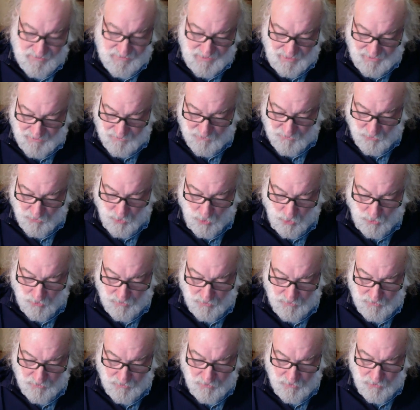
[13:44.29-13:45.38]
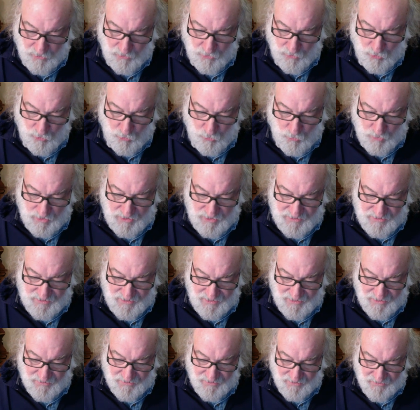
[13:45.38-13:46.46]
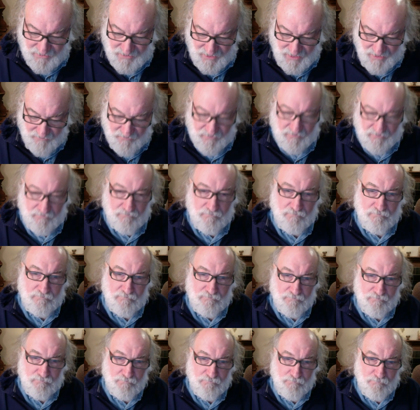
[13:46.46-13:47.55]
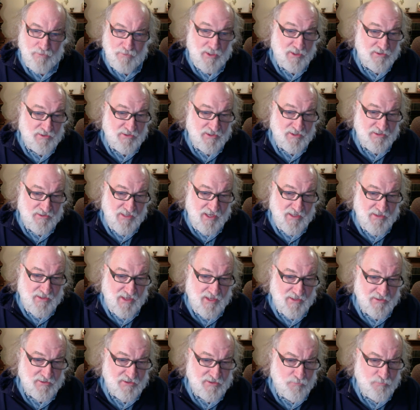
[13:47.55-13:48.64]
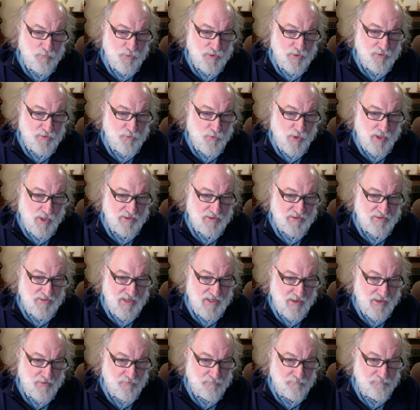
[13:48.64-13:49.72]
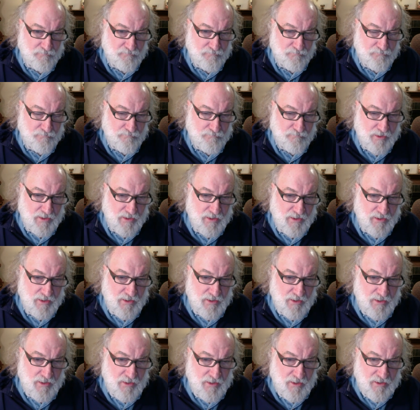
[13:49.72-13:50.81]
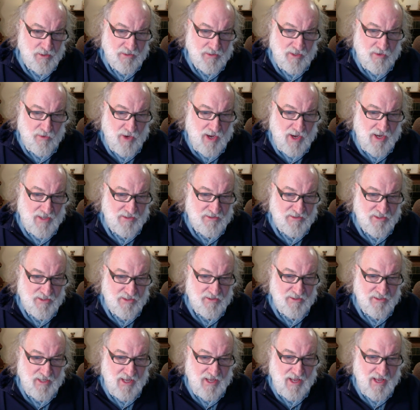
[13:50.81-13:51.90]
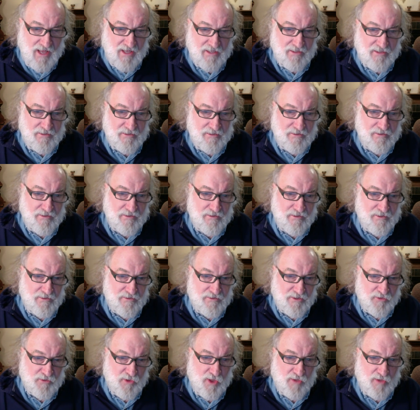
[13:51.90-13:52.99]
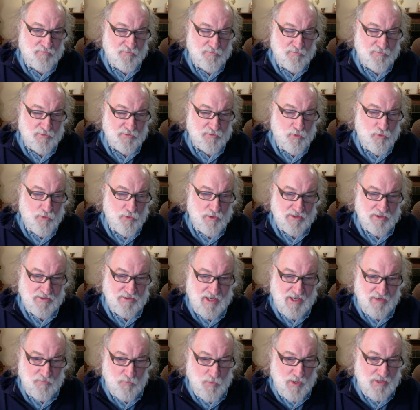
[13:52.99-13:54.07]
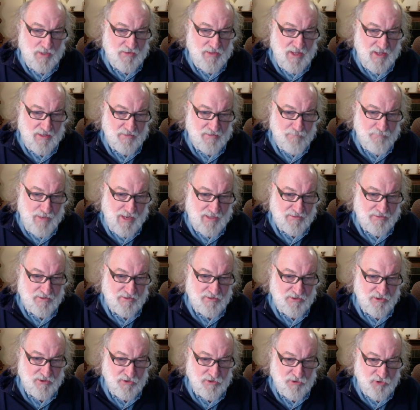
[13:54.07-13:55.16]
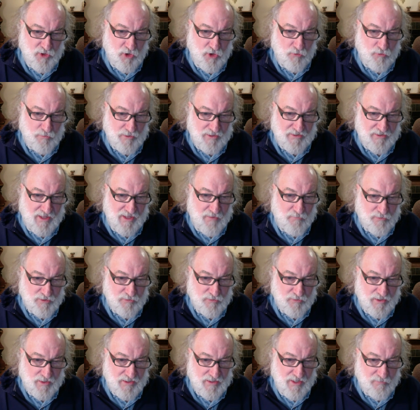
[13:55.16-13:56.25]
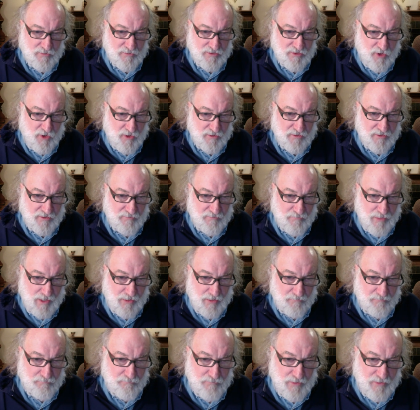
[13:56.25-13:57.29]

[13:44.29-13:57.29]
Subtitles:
say in your heart, who will ascend into heaven? Because to say that is to bring Christ down. Now, I suddenly had the thought from the Lord as I read that passage in Job that that was what that was talking about.